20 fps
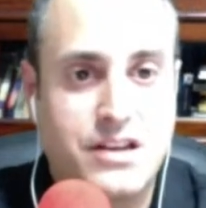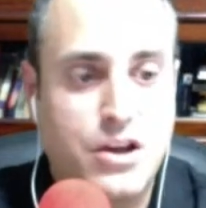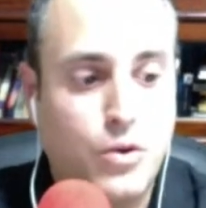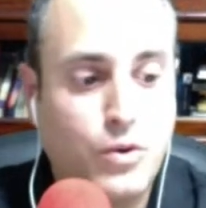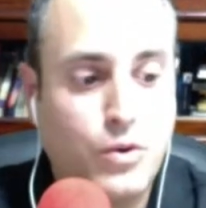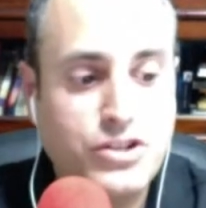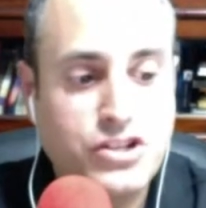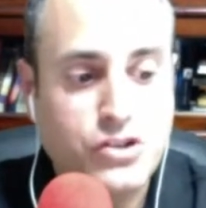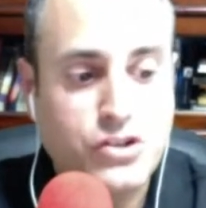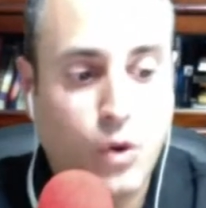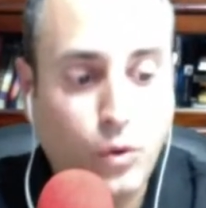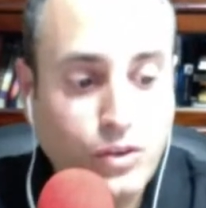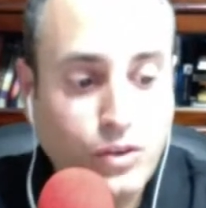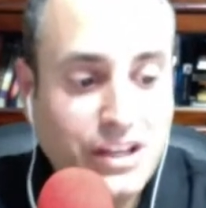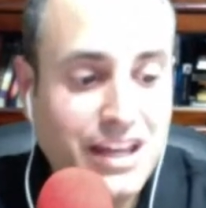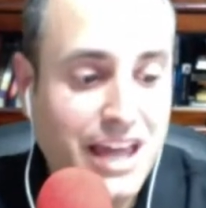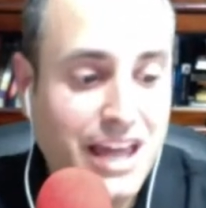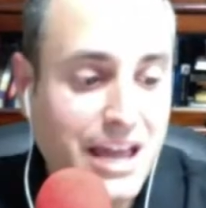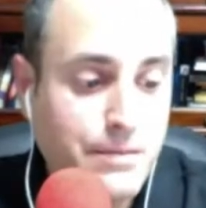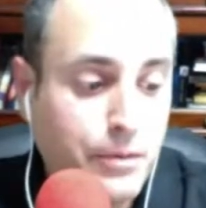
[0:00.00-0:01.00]
which is only
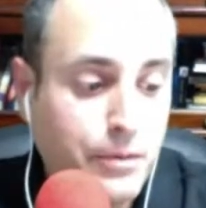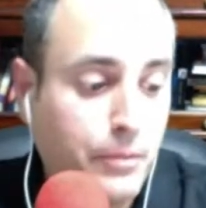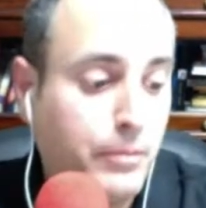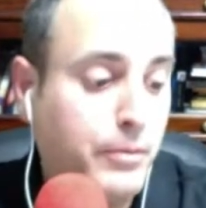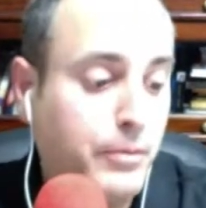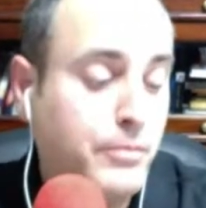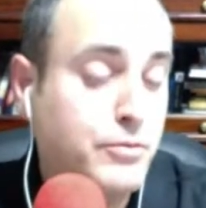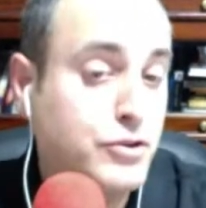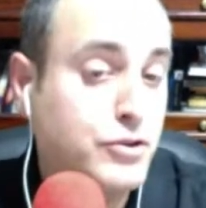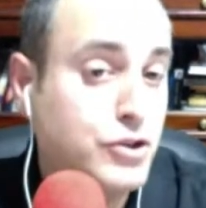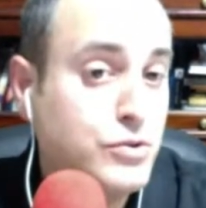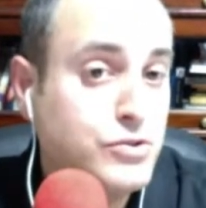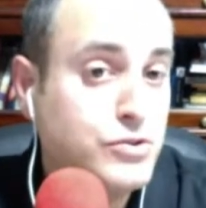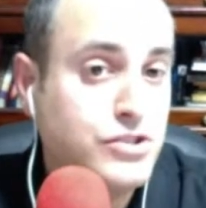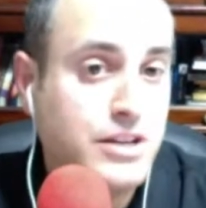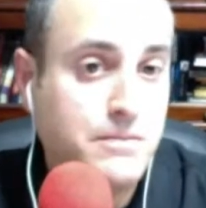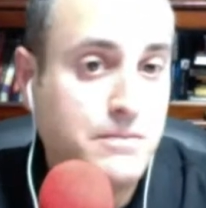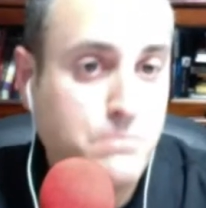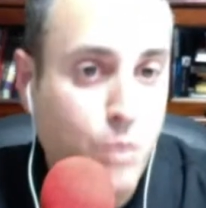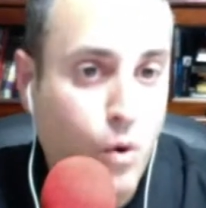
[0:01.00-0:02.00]
capable of
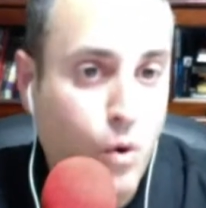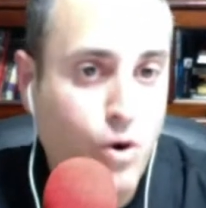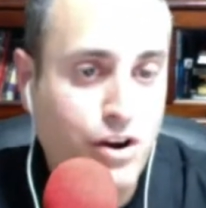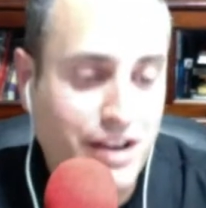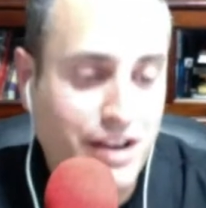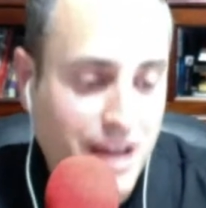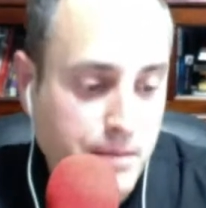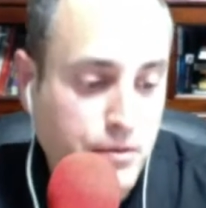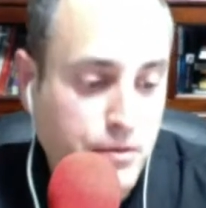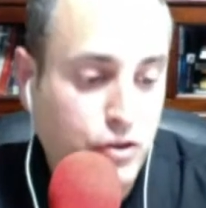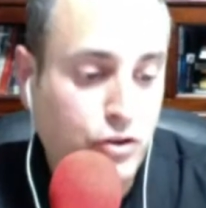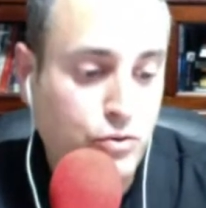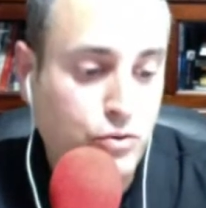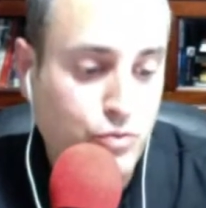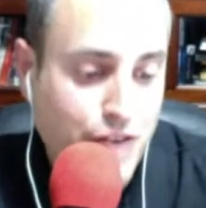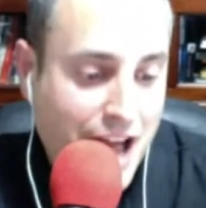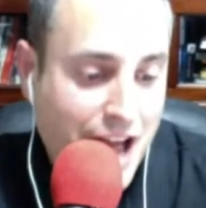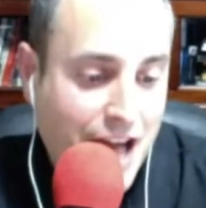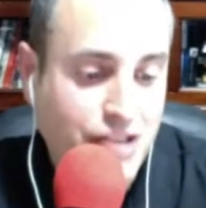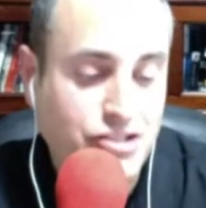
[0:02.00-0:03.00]
producing more chemical
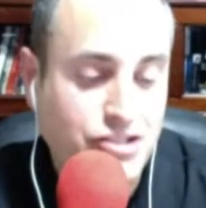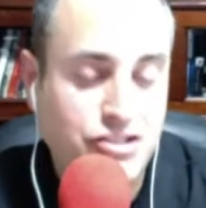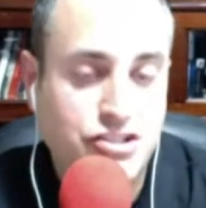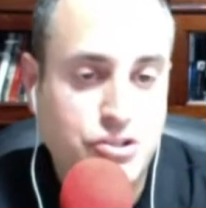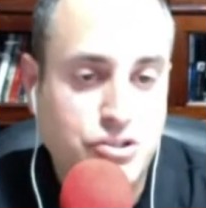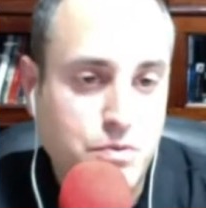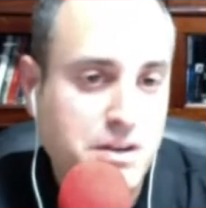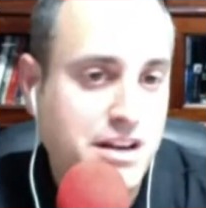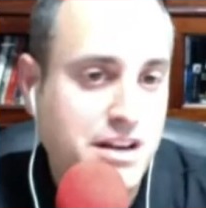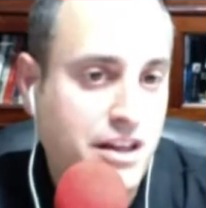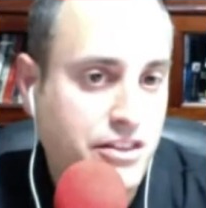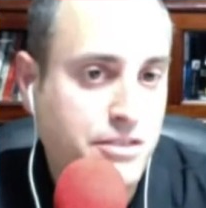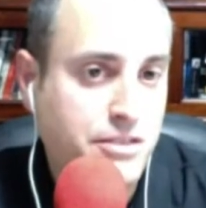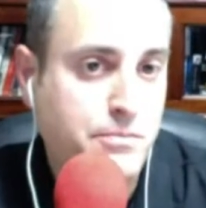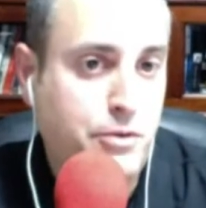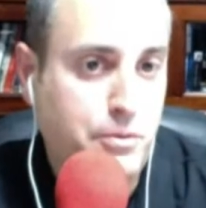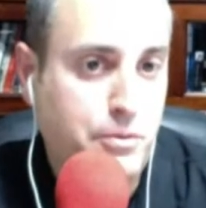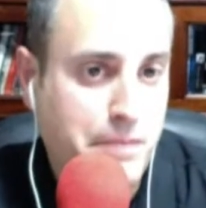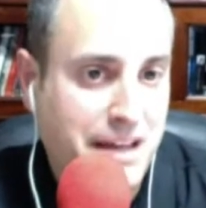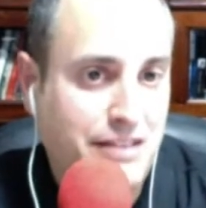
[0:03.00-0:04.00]
reactions doing nothing
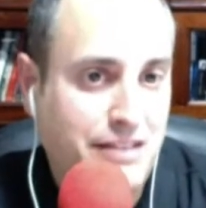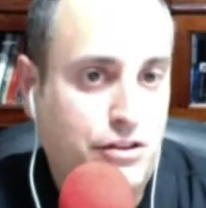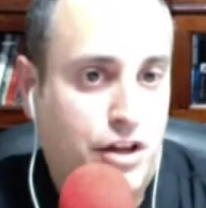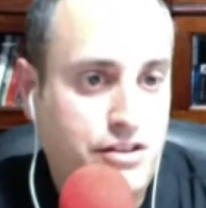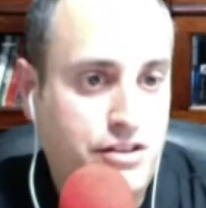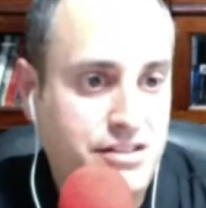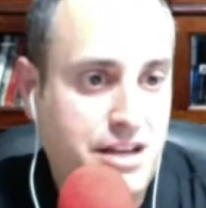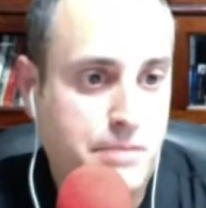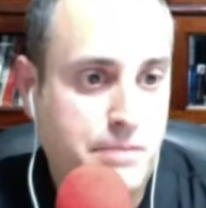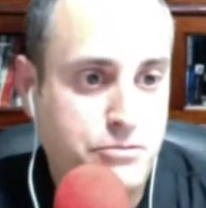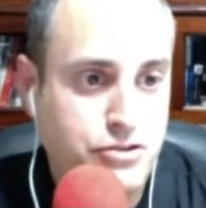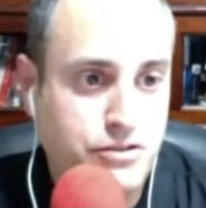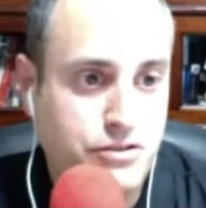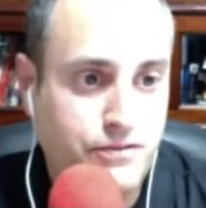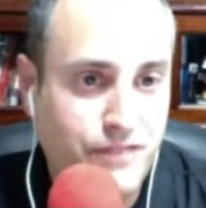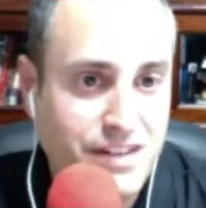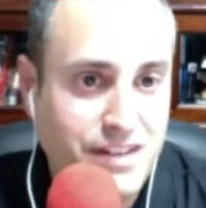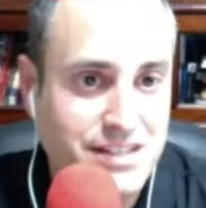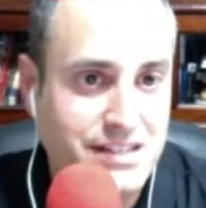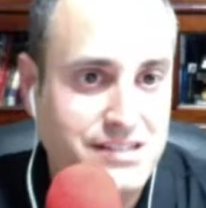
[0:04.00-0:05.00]
but obeying laws of chemistry and
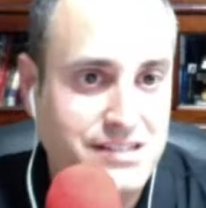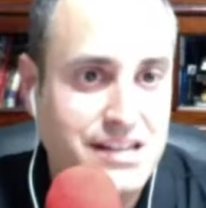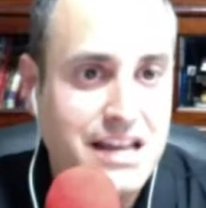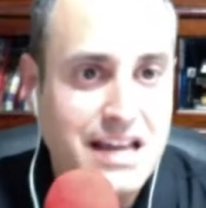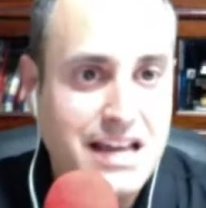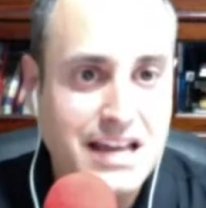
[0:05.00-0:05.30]
physics.